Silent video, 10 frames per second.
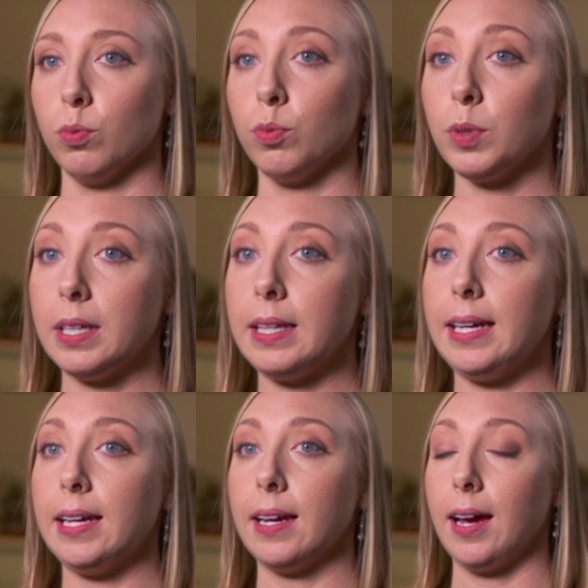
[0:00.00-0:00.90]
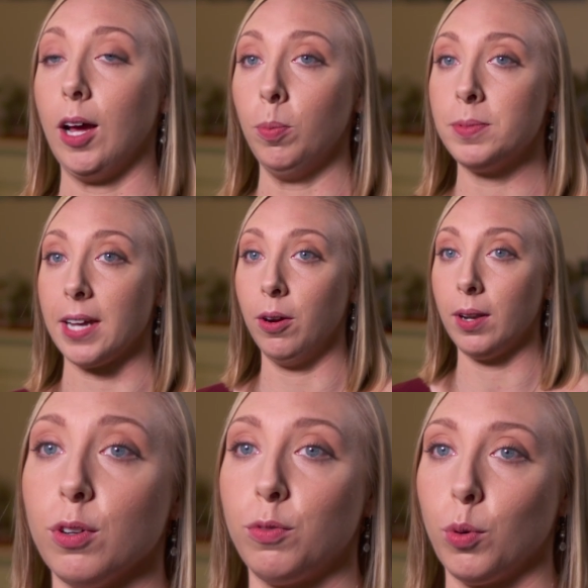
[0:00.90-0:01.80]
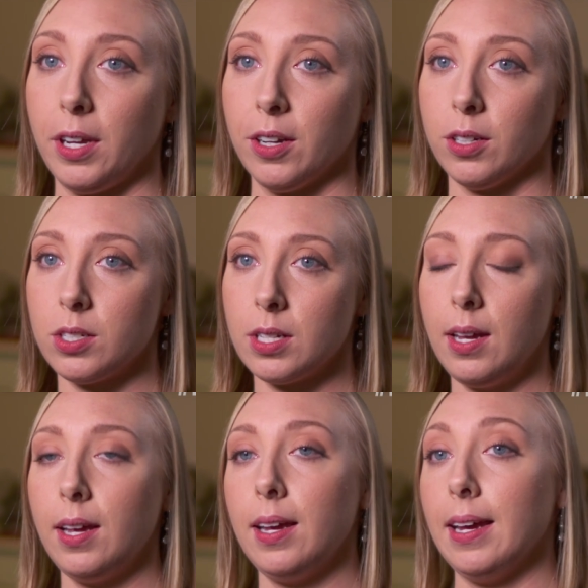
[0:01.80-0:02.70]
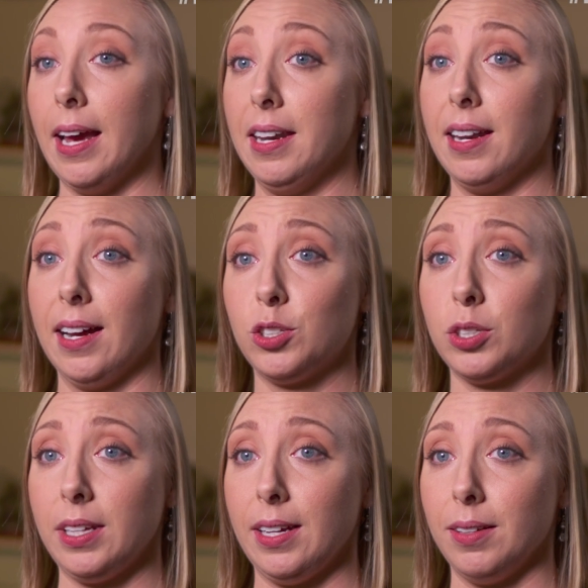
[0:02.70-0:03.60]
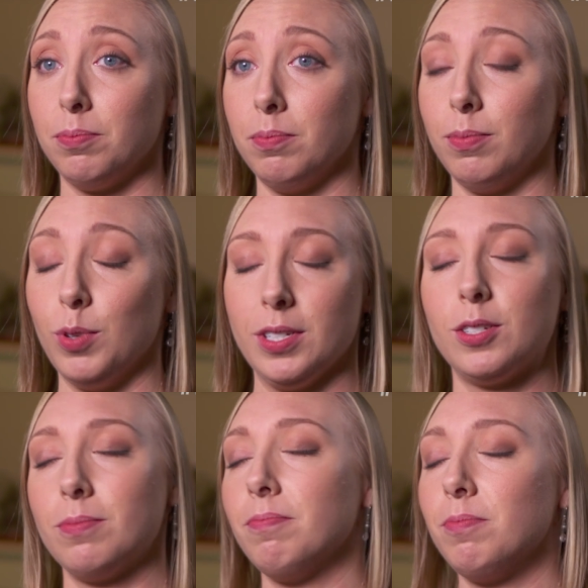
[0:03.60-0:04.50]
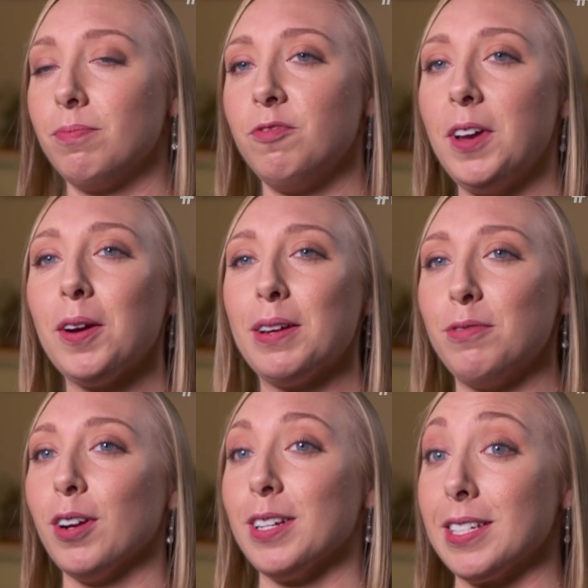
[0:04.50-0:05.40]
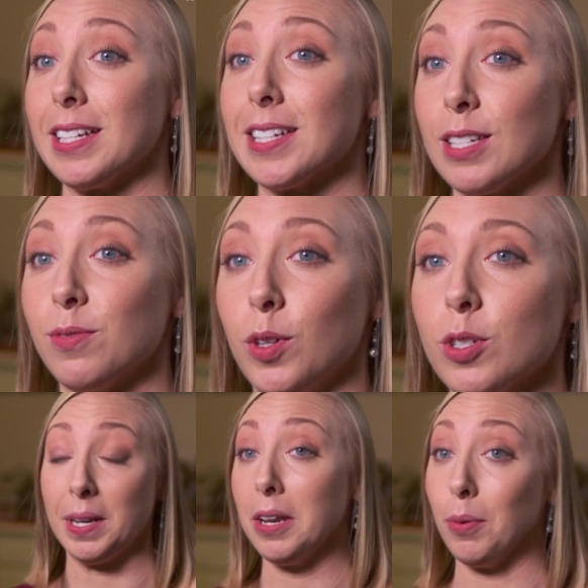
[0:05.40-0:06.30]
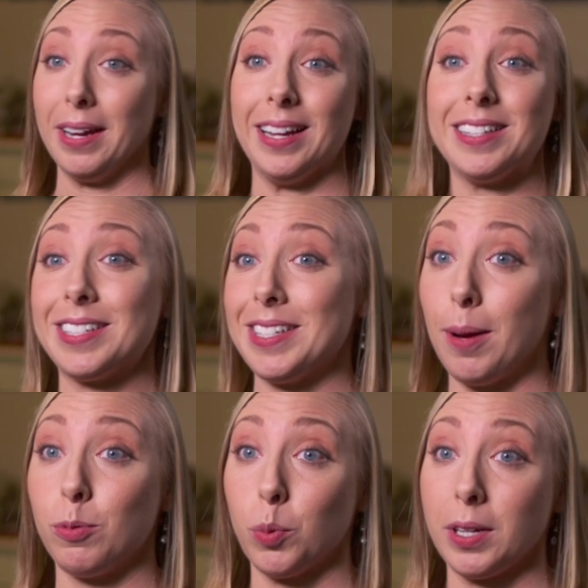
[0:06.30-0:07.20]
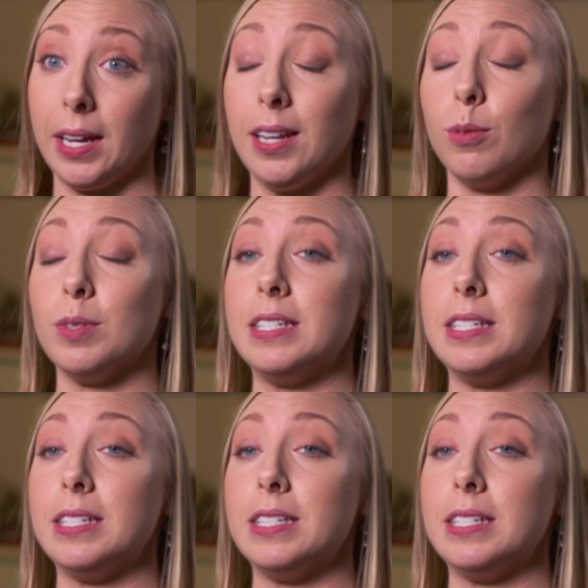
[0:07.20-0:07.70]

really helped out for 4 years, and it actually was very, very successful. But anyway, it stopped working and it was